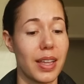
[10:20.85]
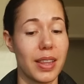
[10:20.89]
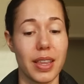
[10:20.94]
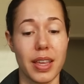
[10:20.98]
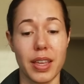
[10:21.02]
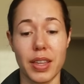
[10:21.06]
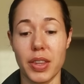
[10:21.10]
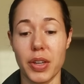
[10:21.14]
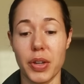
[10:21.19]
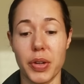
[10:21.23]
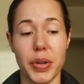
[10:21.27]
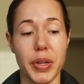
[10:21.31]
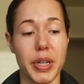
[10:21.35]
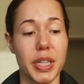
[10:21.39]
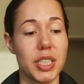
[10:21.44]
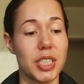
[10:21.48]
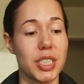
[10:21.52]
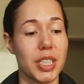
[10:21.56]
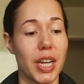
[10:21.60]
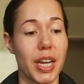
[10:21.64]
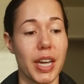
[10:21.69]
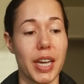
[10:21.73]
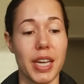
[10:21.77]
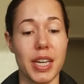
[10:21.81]
I think the Green
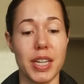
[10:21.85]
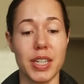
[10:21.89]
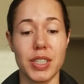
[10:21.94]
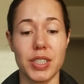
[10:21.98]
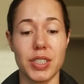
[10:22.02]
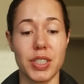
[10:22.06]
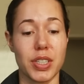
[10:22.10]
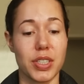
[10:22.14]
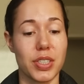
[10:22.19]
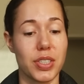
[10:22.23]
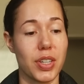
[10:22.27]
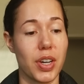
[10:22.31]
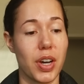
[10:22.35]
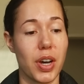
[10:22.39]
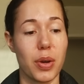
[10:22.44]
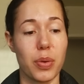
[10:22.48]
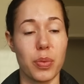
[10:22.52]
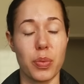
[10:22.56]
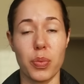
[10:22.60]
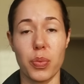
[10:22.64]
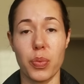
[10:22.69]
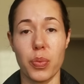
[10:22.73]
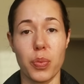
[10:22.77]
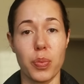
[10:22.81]
Giant just
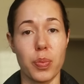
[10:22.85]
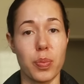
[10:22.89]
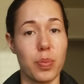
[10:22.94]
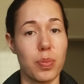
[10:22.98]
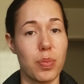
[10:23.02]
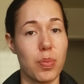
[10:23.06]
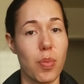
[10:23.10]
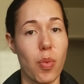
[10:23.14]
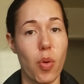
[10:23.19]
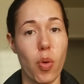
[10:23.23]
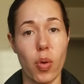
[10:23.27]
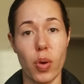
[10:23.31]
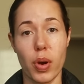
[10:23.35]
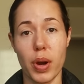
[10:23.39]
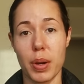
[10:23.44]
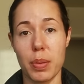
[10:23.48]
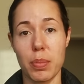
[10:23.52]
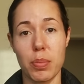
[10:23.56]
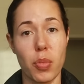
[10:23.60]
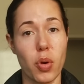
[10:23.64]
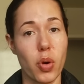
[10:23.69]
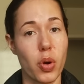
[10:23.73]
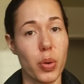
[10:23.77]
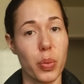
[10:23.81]
got more
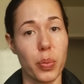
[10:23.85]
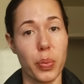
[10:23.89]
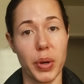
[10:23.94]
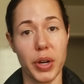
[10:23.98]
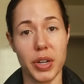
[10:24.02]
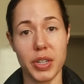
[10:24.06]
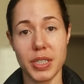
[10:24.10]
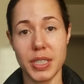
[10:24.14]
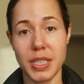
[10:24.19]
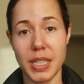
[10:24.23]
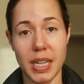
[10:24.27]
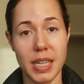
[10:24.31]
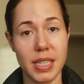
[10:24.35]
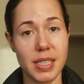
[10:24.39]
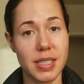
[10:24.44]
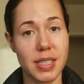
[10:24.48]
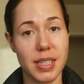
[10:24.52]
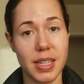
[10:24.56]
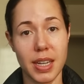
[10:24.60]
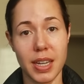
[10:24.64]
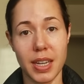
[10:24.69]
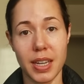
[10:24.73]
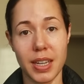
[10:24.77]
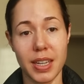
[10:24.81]
and more weird
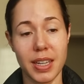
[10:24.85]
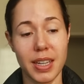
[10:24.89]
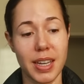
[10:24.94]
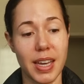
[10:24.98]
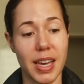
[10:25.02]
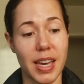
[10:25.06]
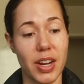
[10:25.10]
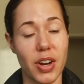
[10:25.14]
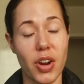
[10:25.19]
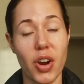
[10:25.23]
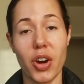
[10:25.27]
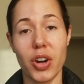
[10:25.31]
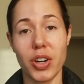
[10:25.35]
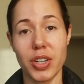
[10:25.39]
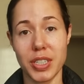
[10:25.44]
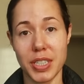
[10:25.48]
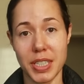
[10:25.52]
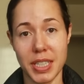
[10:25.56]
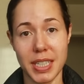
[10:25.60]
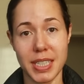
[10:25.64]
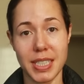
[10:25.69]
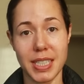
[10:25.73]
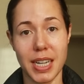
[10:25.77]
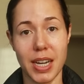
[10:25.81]
tasting and hard
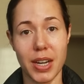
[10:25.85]
to get